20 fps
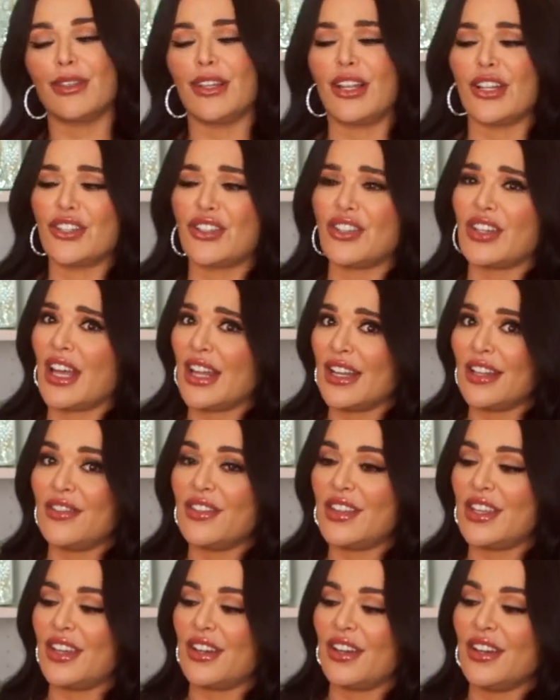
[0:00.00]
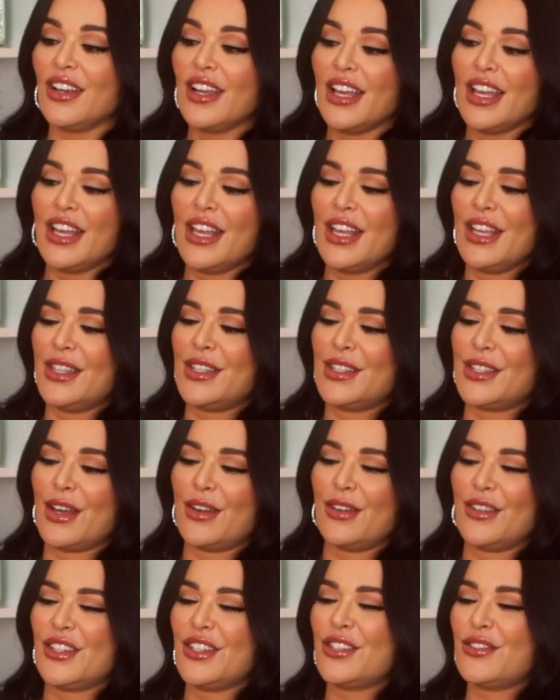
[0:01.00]
We launched end of the year.
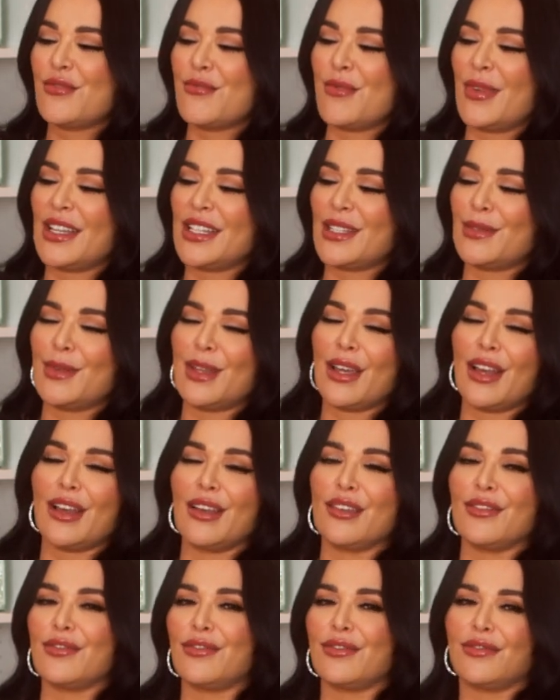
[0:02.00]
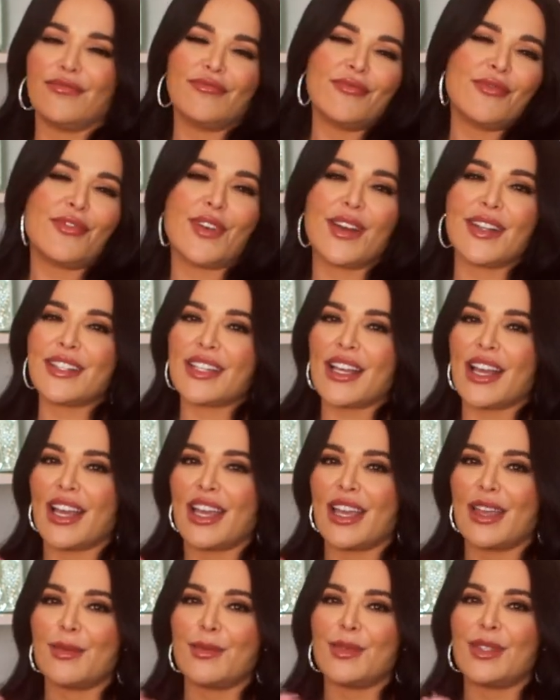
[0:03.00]
So it just reminds me of fun
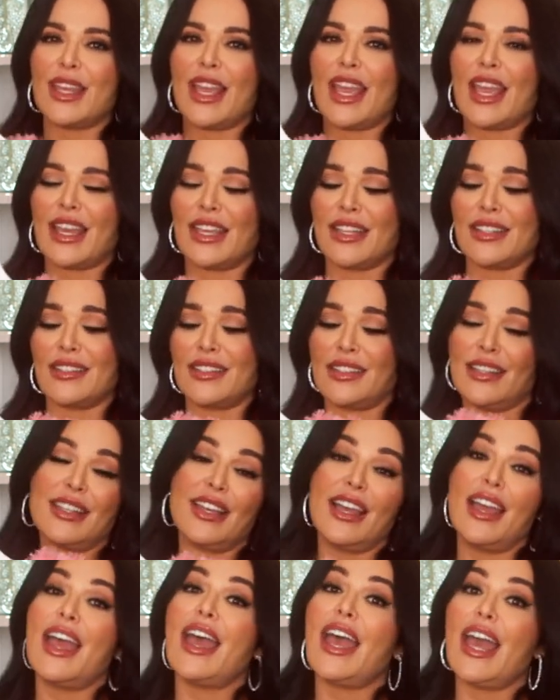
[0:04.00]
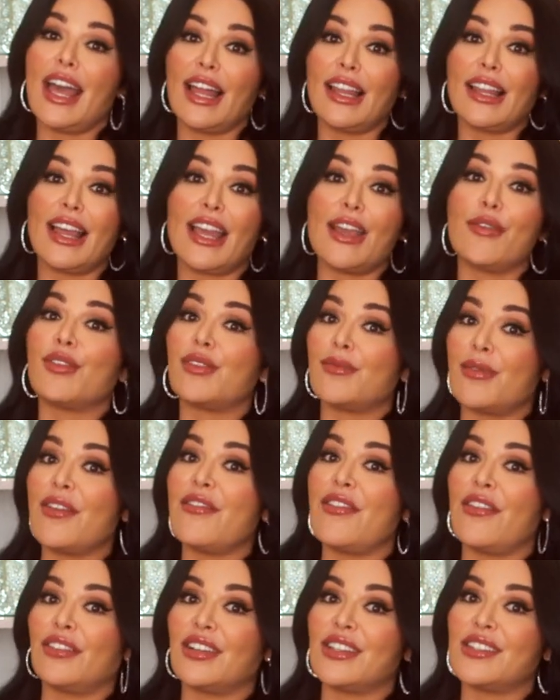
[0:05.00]
times and LA, one of my
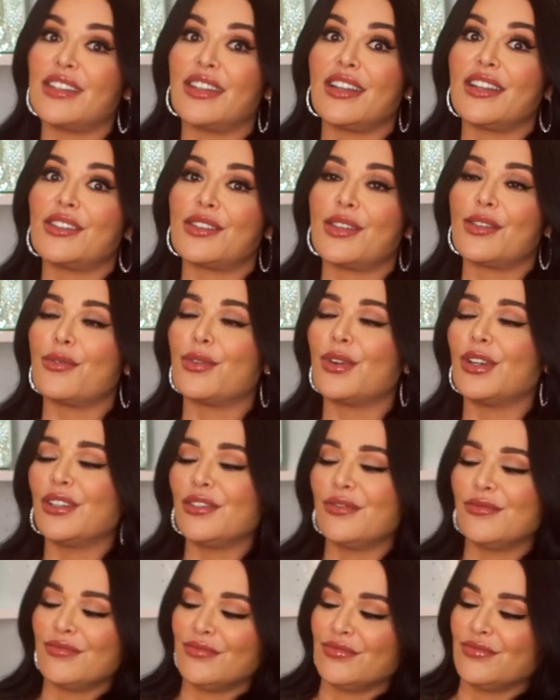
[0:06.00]
favorite cities in the world.